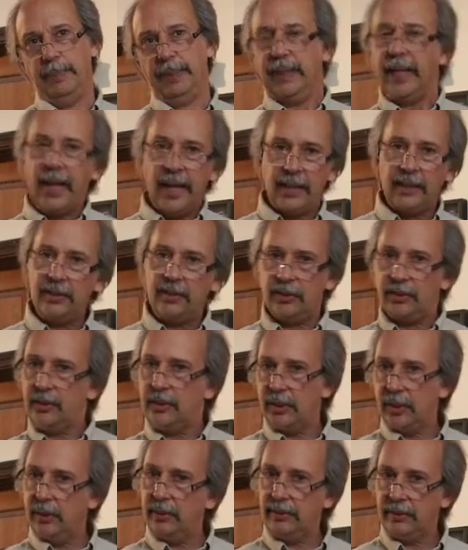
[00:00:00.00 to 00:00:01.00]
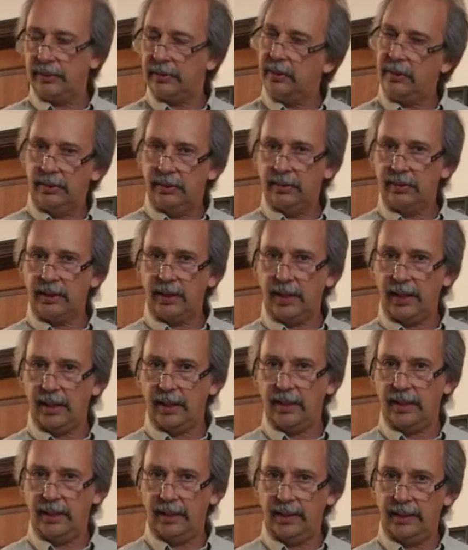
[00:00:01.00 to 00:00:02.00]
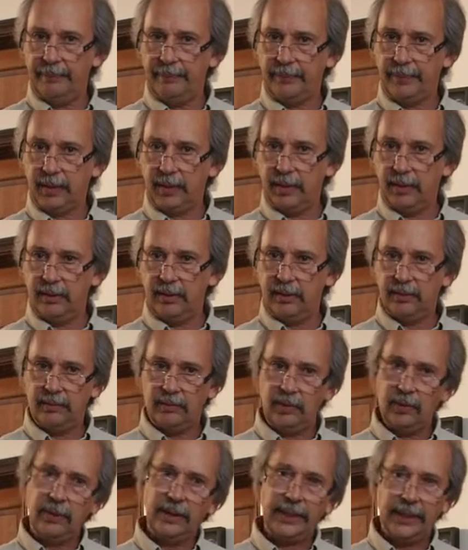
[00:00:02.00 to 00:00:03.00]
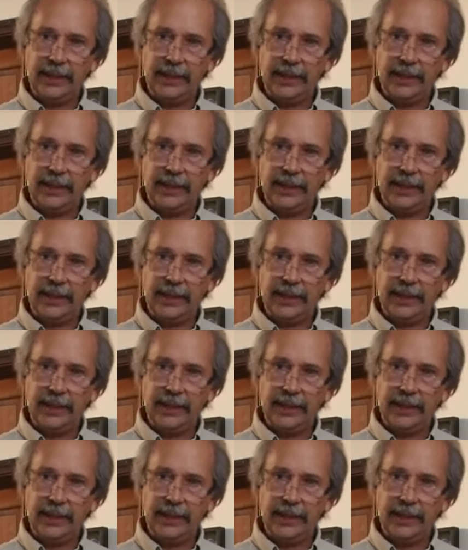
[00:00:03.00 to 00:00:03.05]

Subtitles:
Canon just chose to do like an